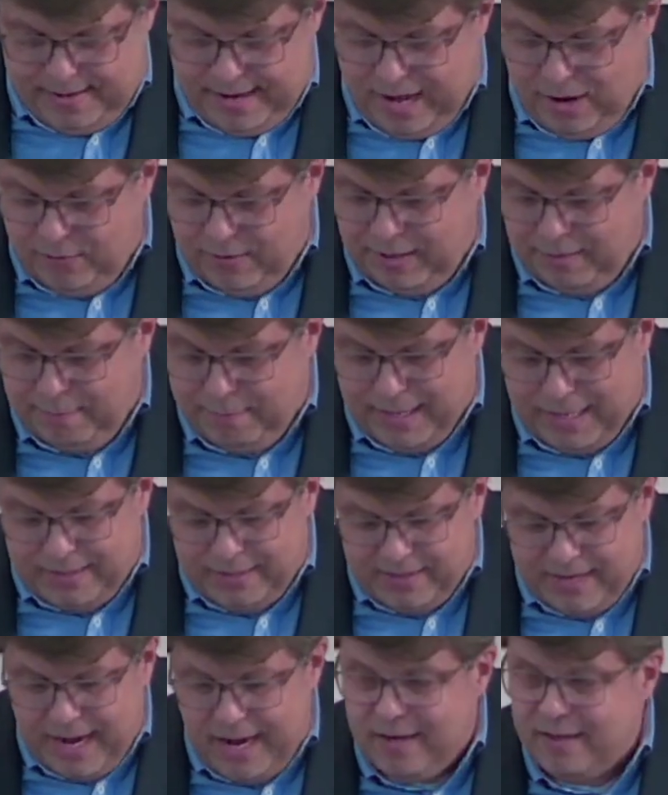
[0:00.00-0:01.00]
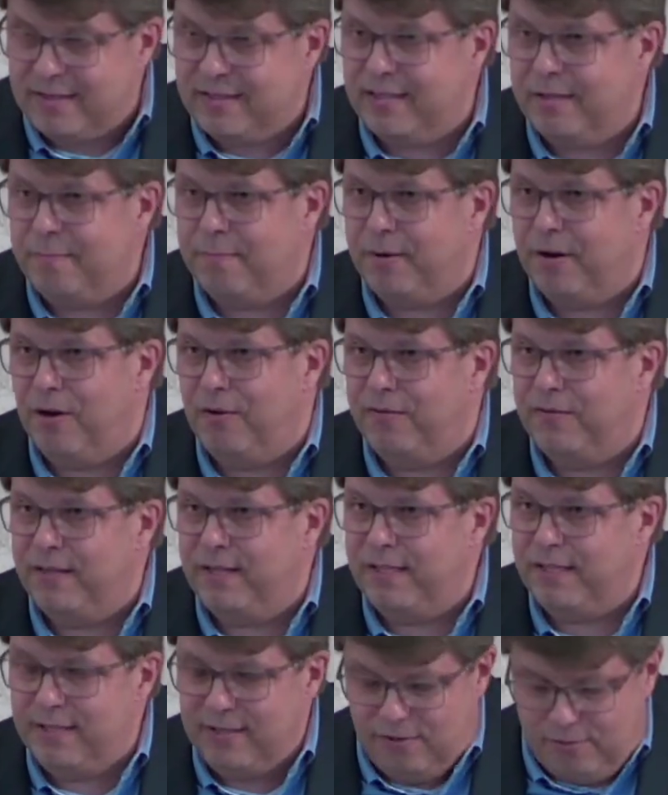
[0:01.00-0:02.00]
Now in Patriarchs and
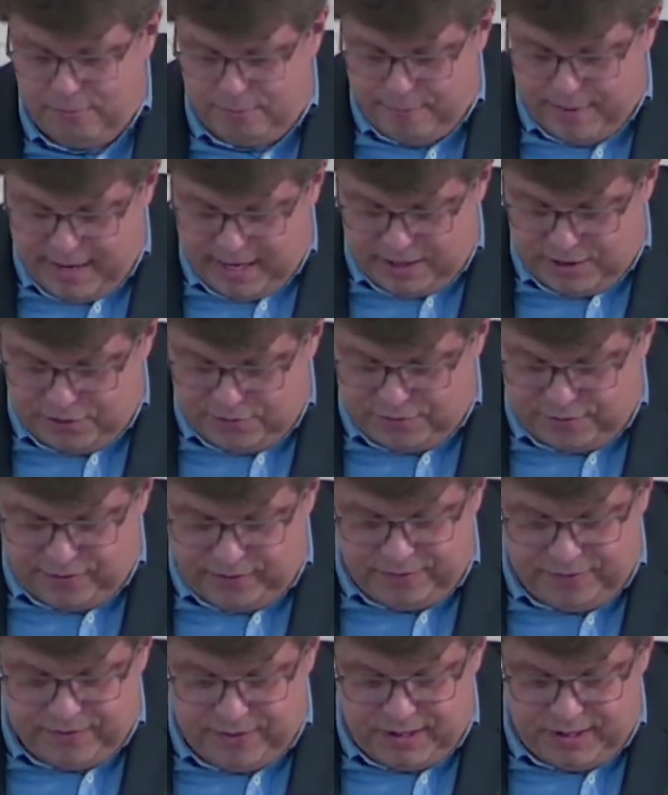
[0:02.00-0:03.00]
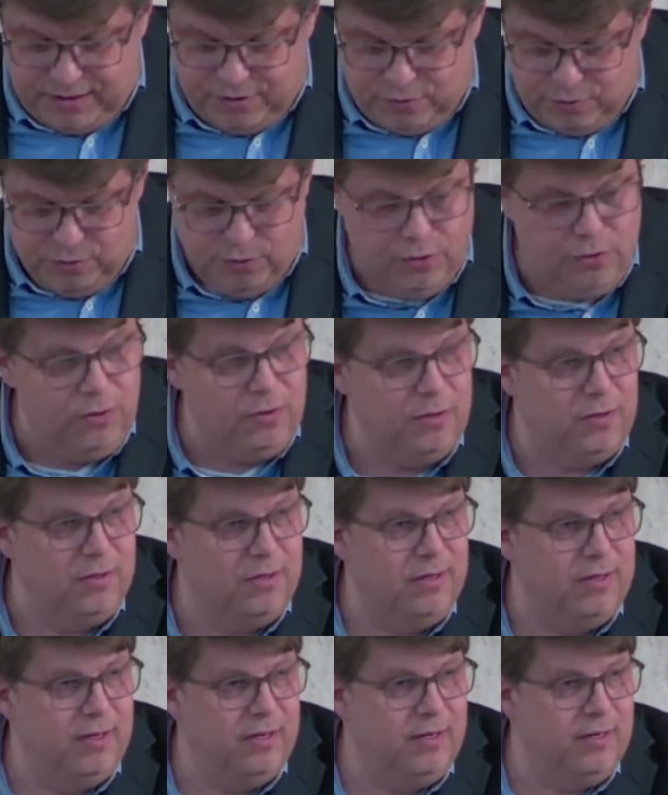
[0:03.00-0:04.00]
Prophets, on page 52,
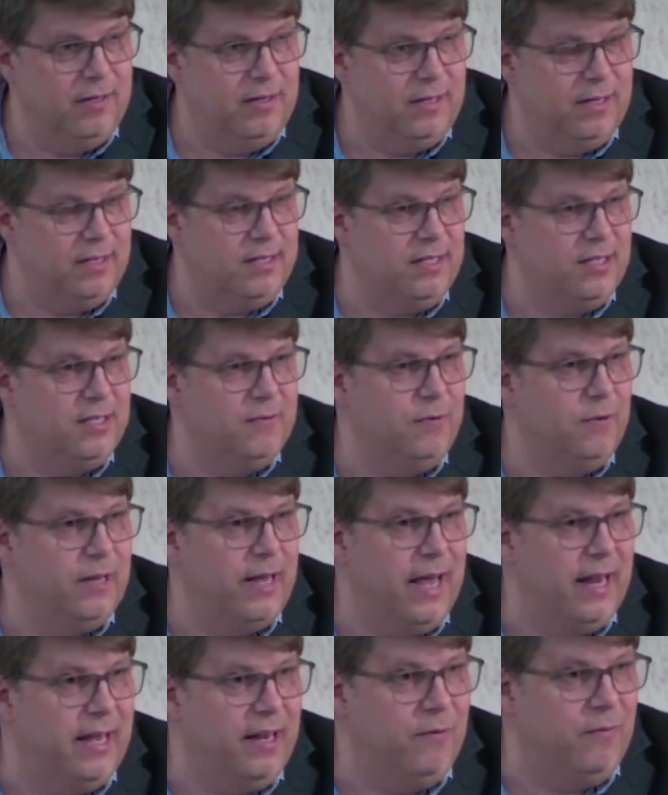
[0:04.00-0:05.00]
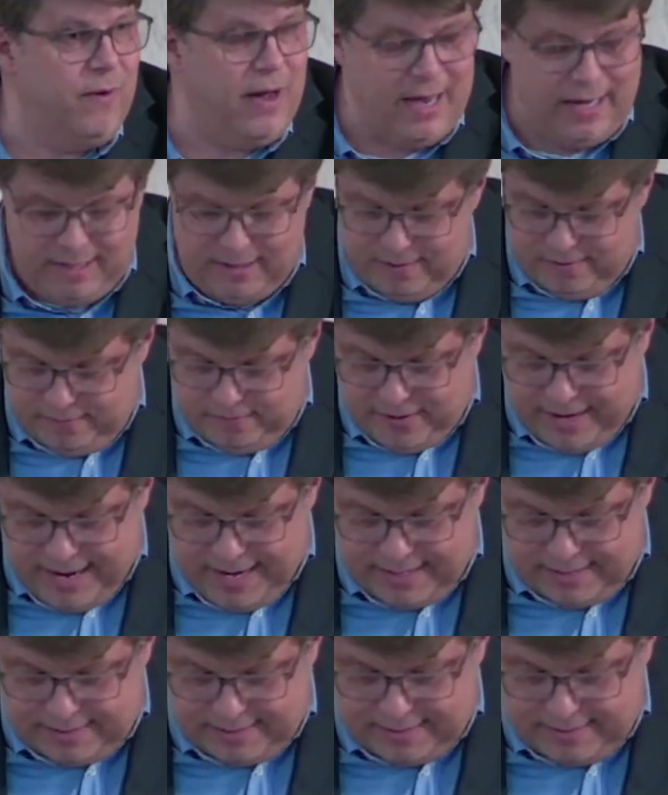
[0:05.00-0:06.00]
This is what Ellen White
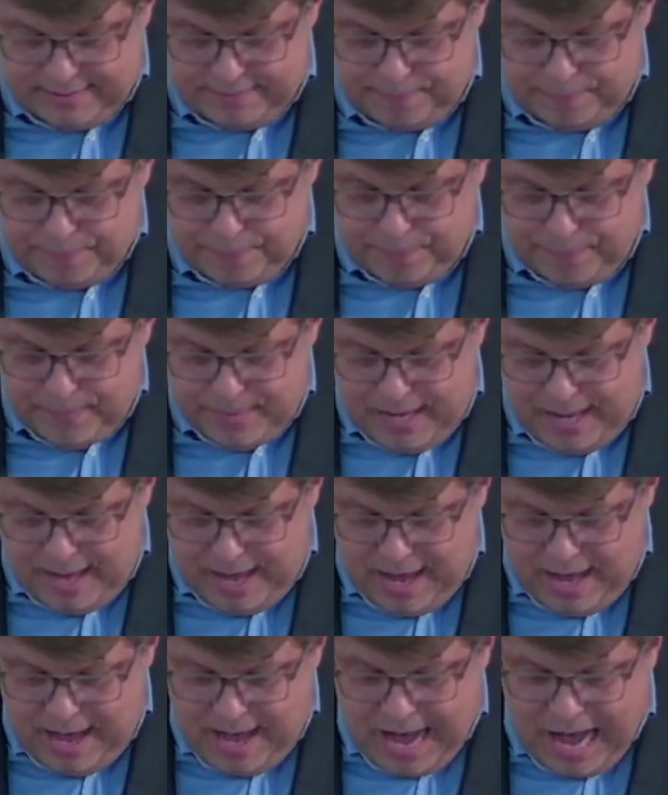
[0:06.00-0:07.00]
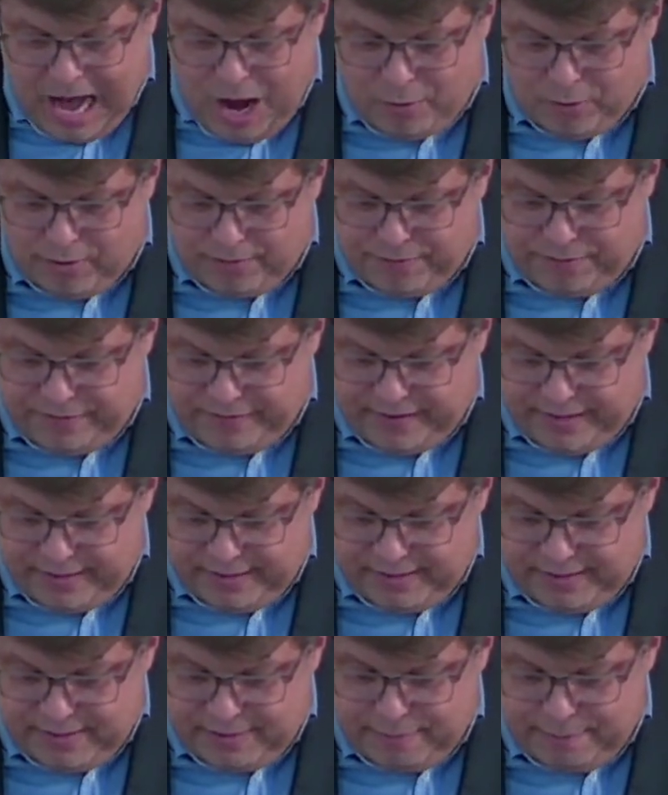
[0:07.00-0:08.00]
writes. Our
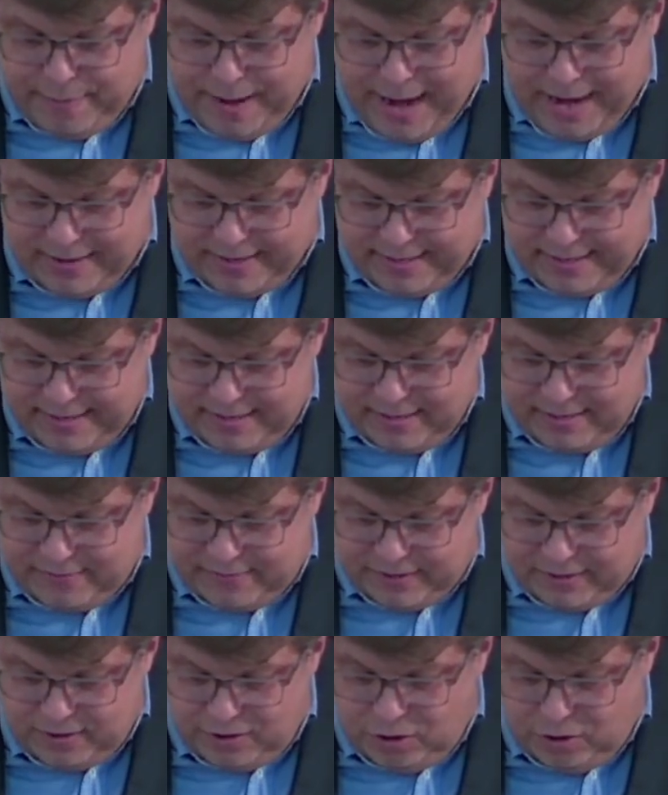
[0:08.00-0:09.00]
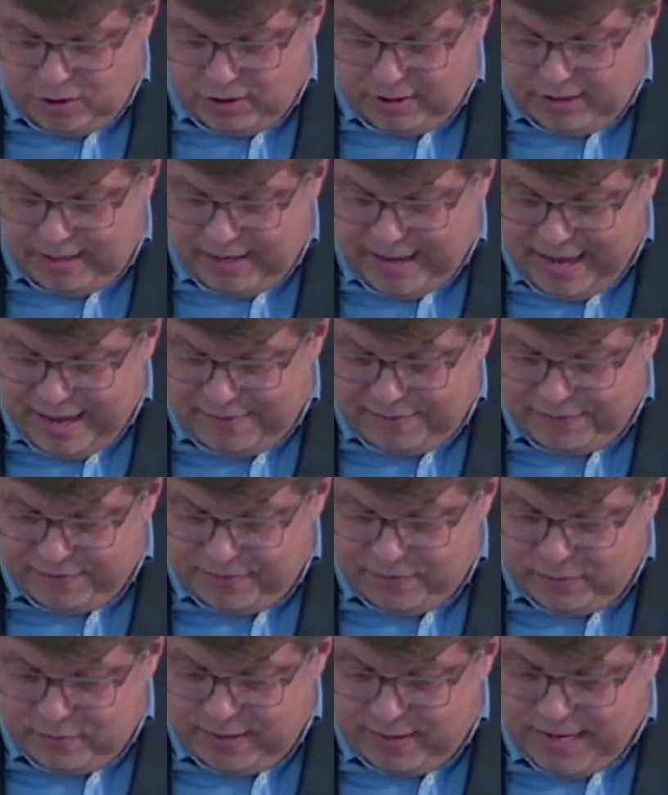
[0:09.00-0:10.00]
first parents were not
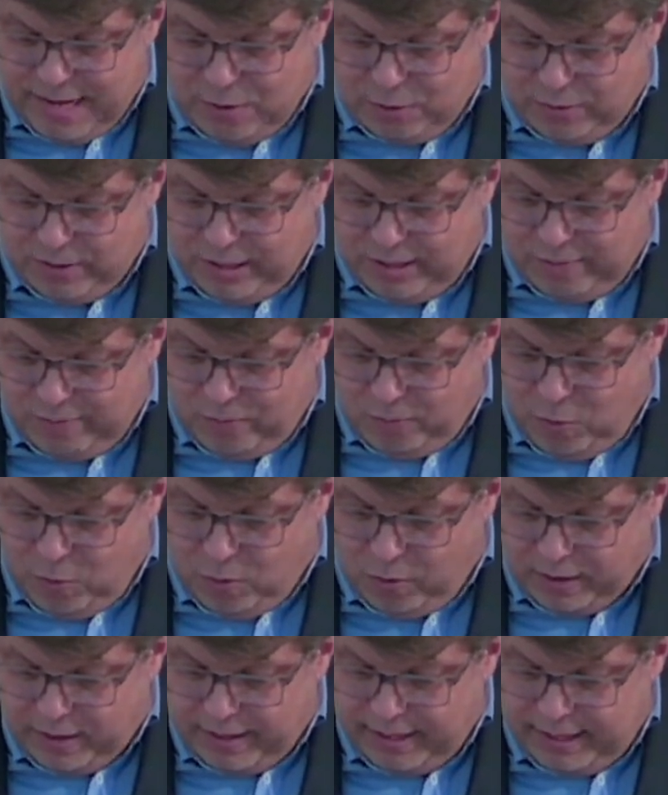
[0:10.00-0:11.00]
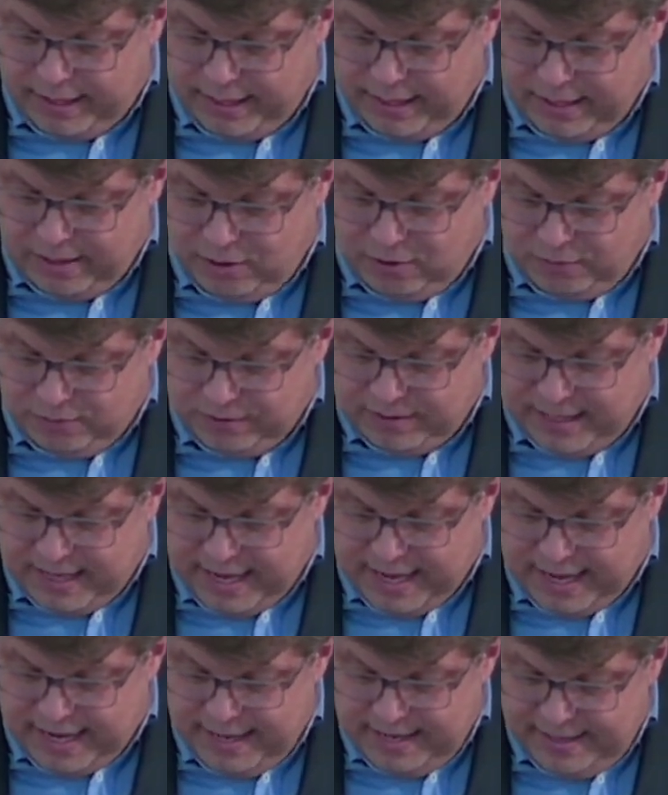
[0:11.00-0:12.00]
left without a warning of
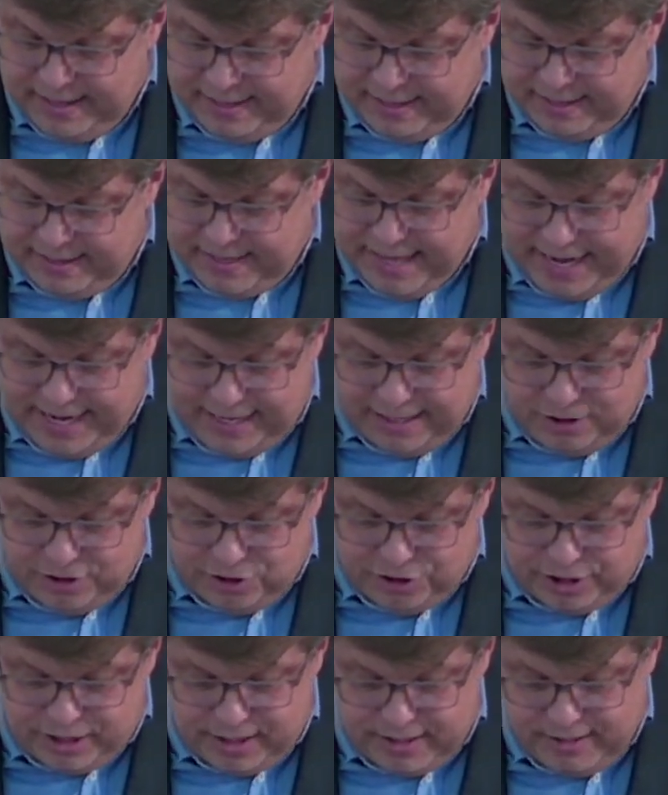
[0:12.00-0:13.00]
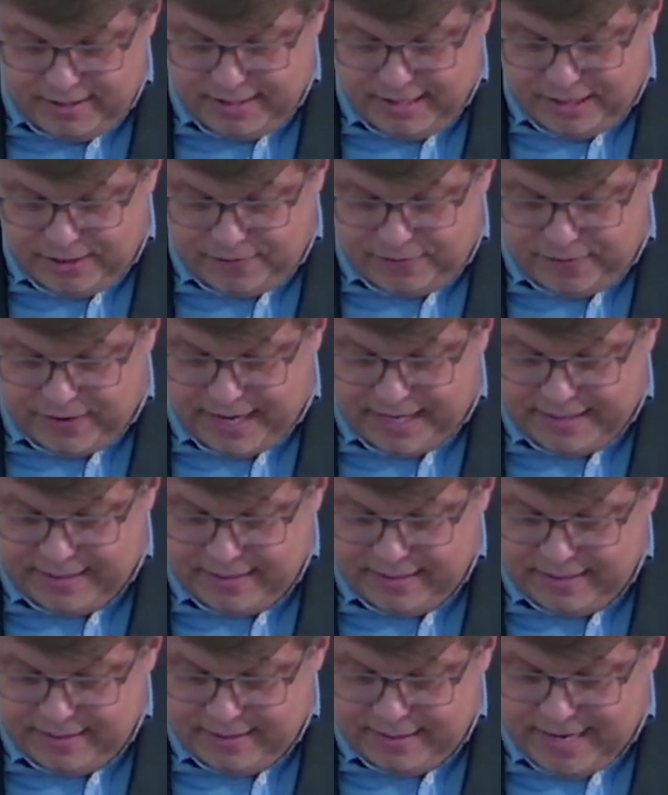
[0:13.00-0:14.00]
the danger that
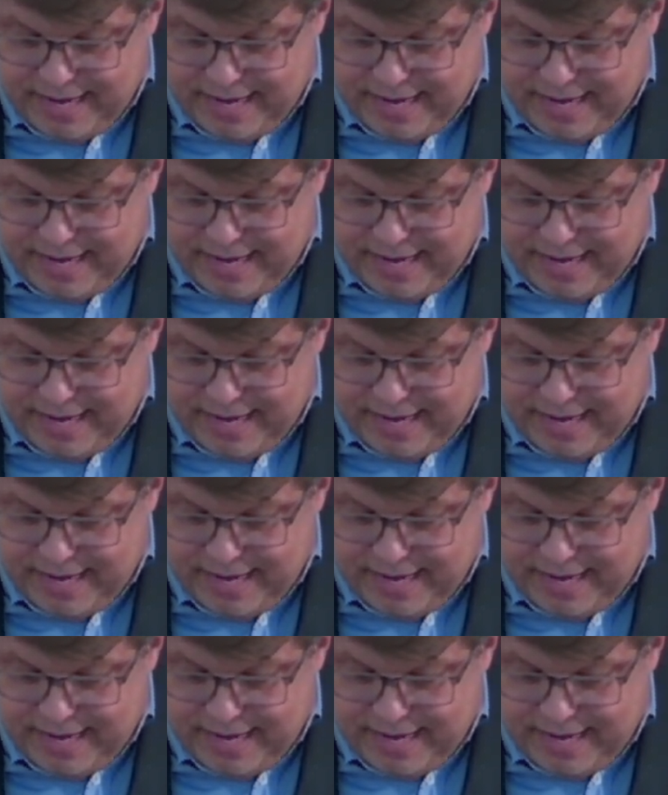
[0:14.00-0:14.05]
threatened